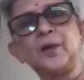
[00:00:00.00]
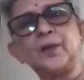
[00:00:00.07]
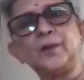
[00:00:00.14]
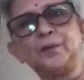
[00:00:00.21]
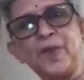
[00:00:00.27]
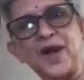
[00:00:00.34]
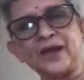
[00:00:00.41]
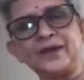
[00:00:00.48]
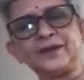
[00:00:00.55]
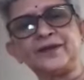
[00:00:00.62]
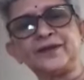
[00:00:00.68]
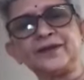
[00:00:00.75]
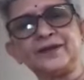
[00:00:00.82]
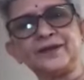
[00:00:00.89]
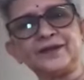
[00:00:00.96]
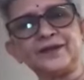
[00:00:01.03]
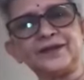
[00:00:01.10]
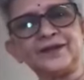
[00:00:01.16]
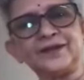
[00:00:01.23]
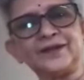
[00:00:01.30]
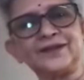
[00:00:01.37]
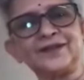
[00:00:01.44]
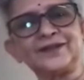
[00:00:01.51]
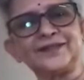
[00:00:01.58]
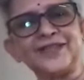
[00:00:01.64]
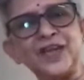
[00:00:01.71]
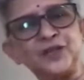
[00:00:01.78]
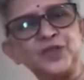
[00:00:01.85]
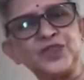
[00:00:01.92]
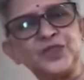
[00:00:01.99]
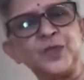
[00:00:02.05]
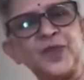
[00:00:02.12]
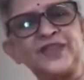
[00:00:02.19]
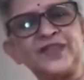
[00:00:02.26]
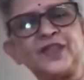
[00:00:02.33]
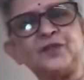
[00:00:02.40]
But that was when the